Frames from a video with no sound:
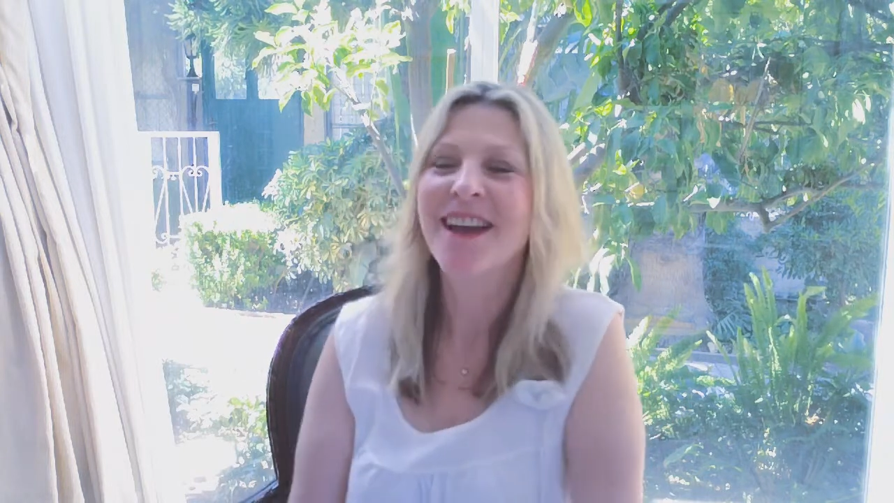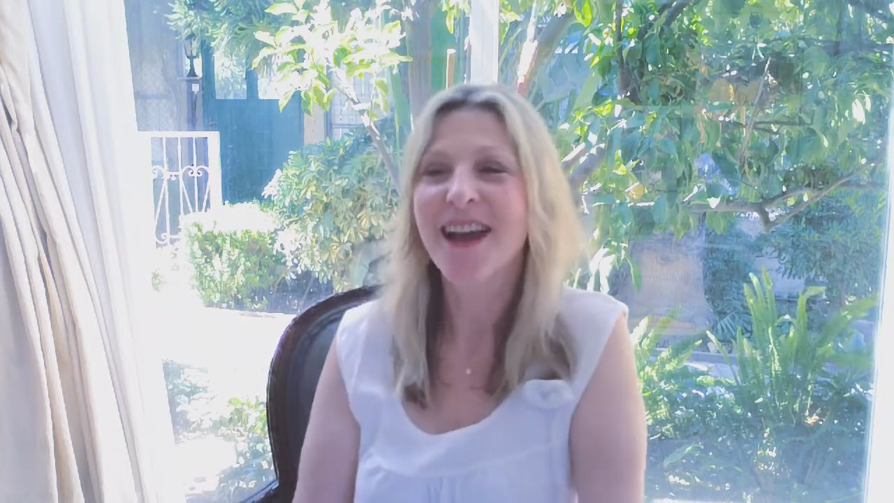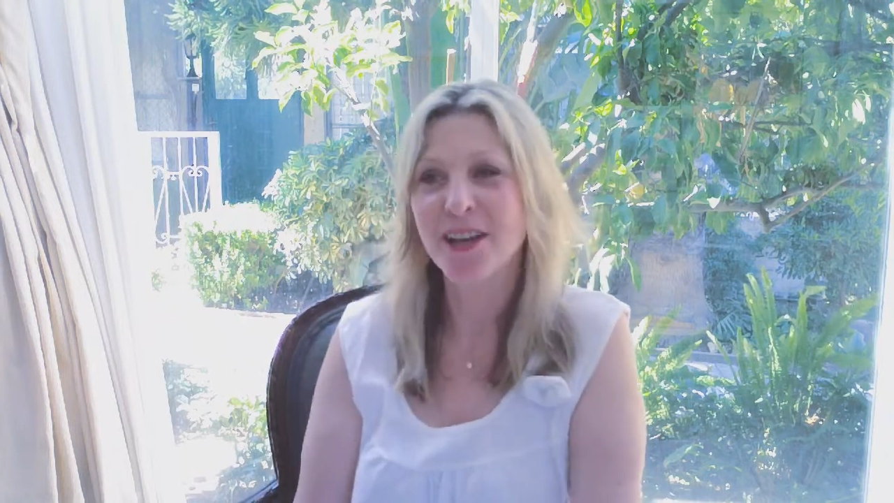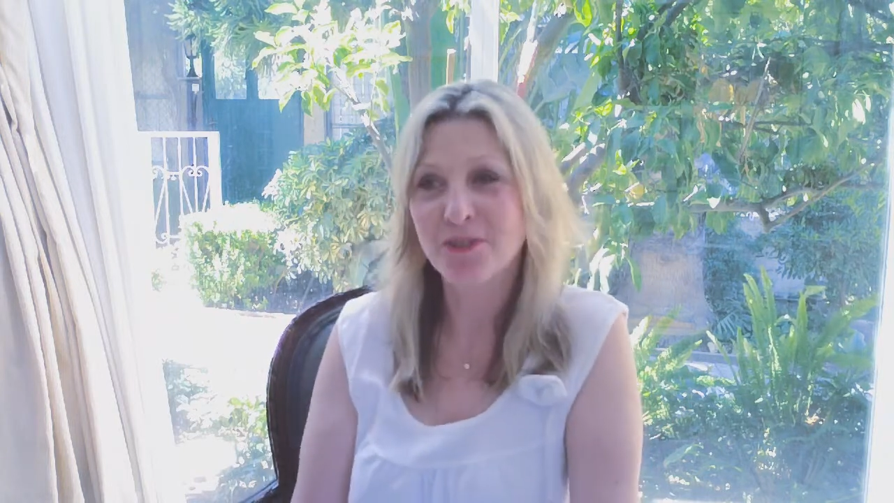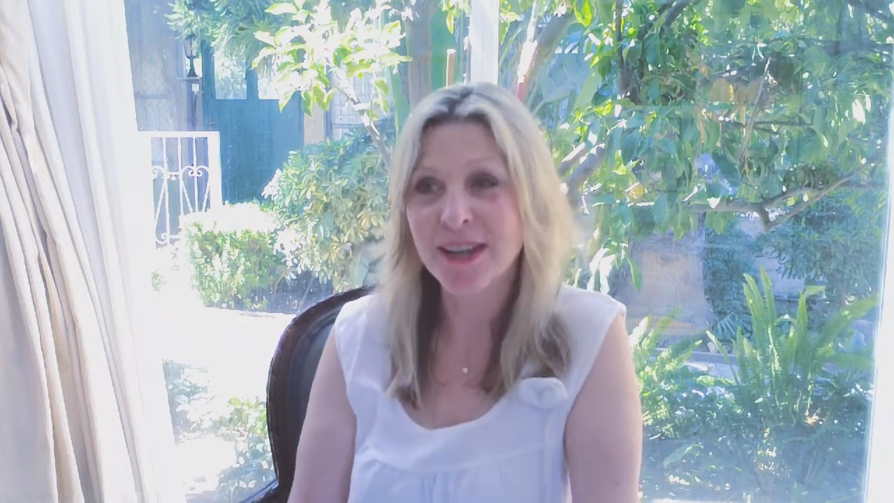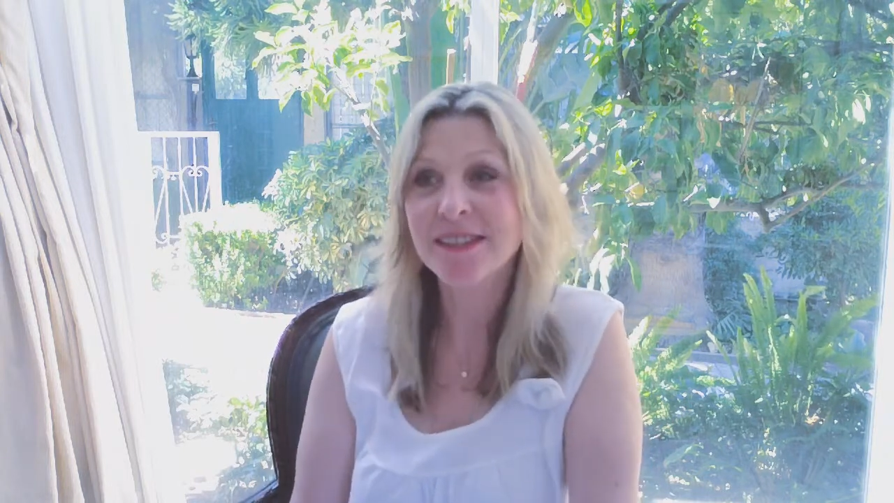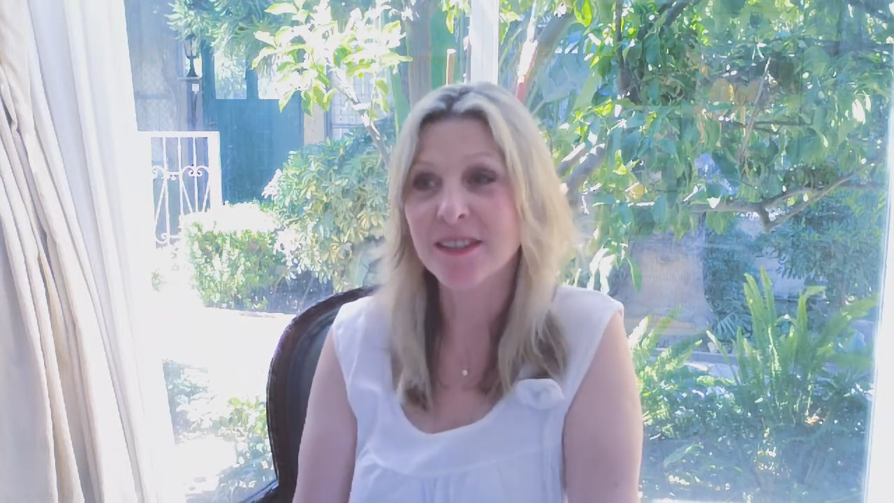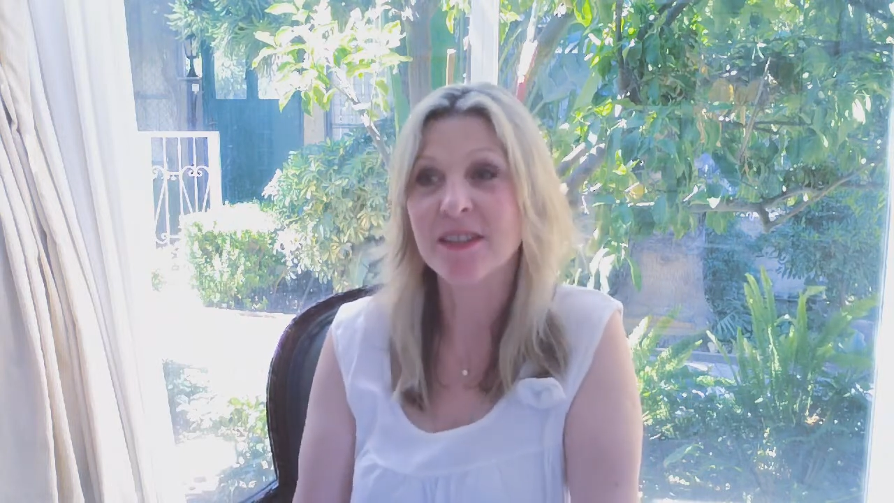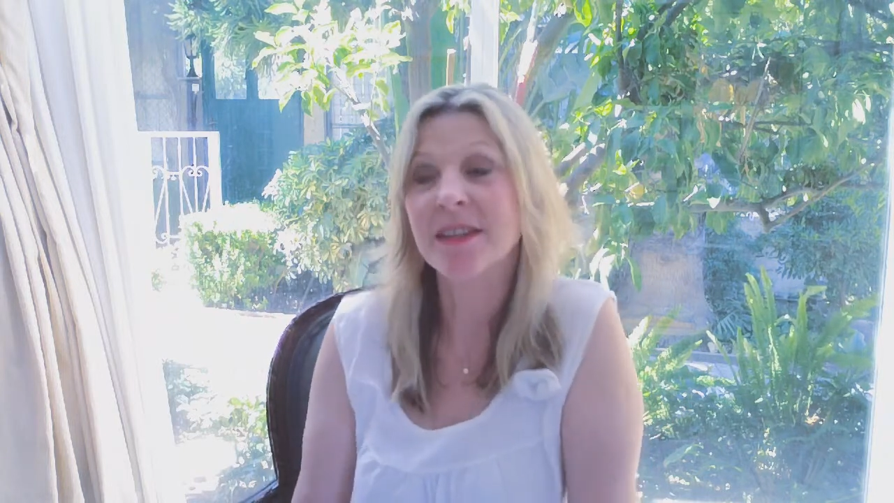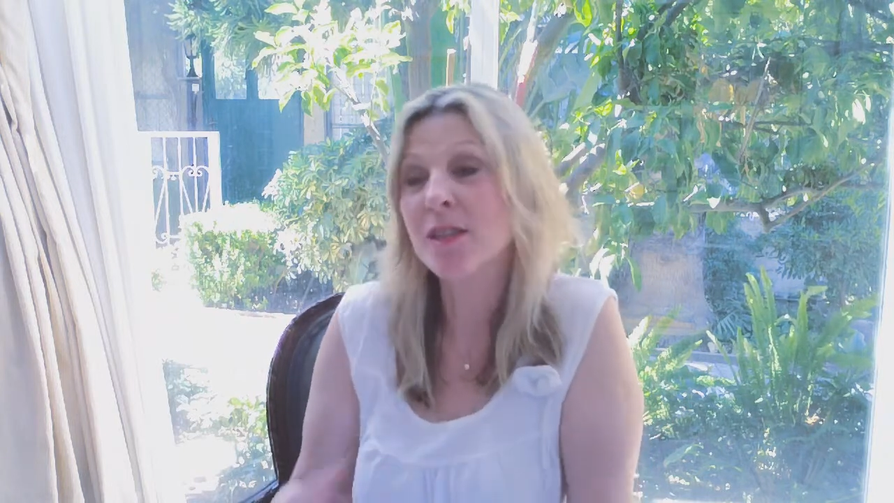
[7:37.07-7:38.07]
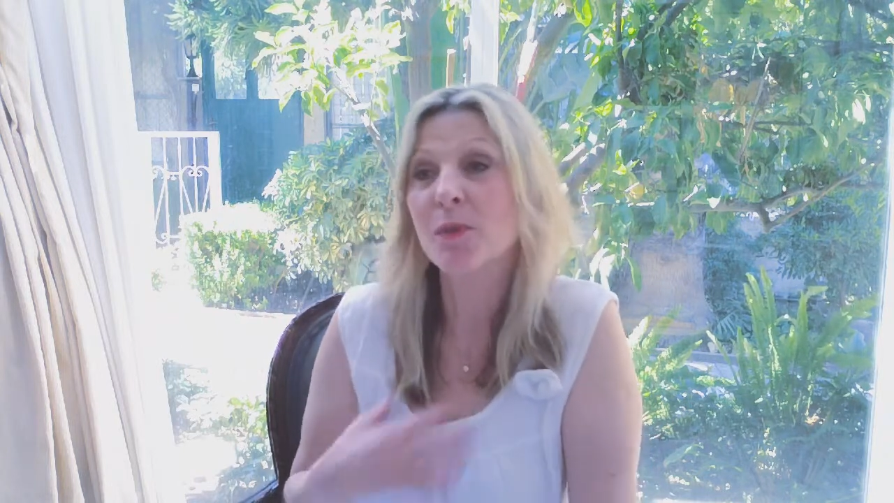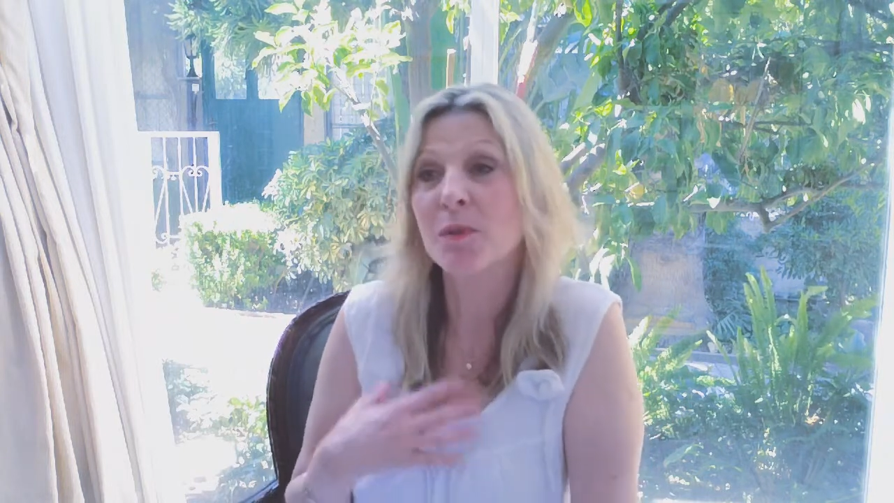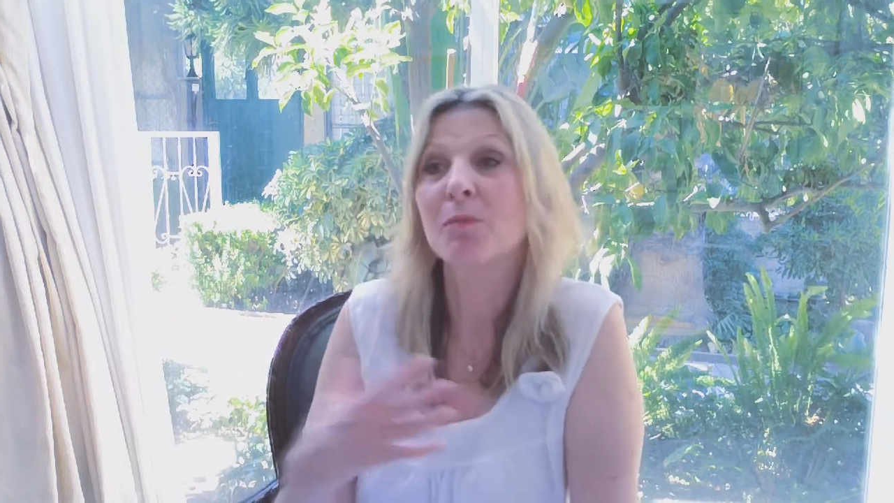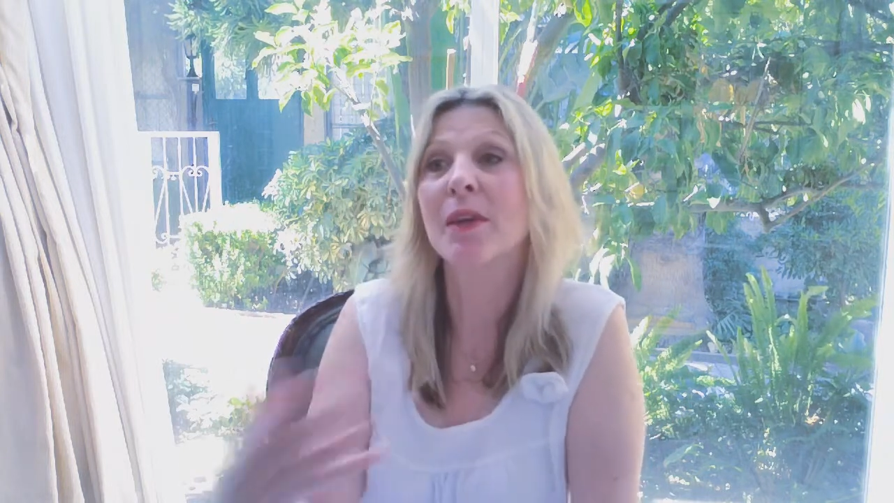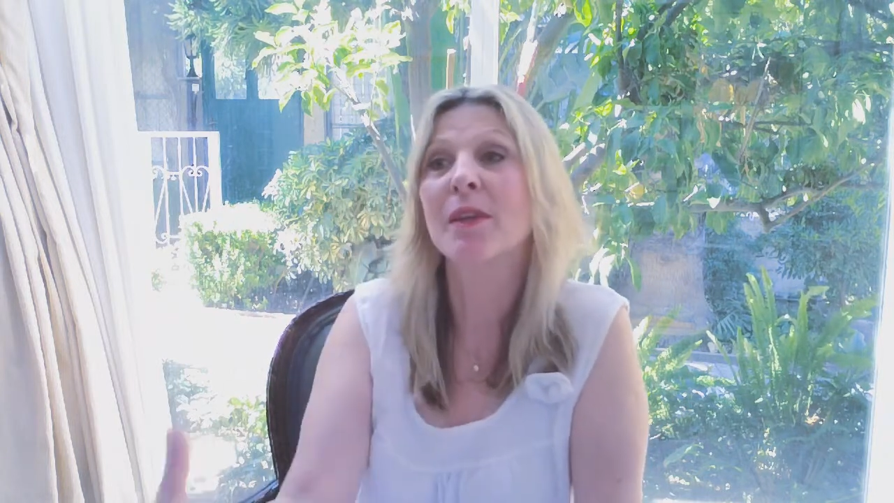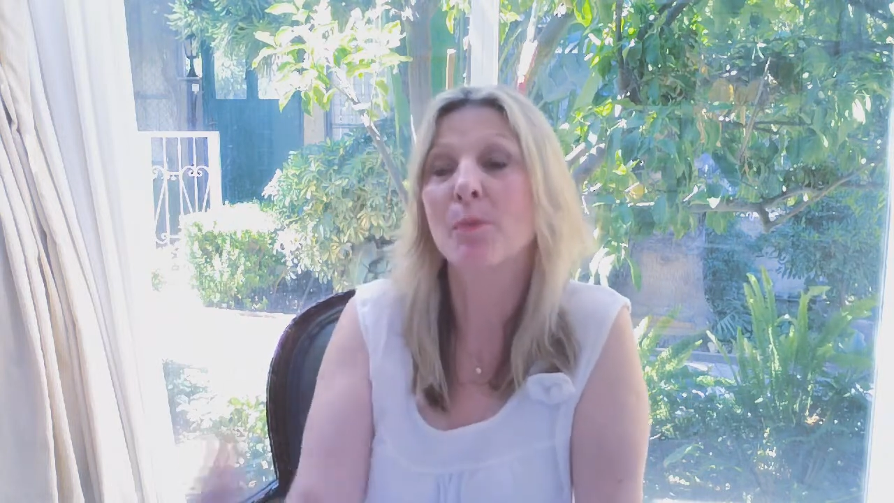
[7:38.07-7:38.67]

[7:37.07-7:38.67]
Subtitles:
I trusted, and that's when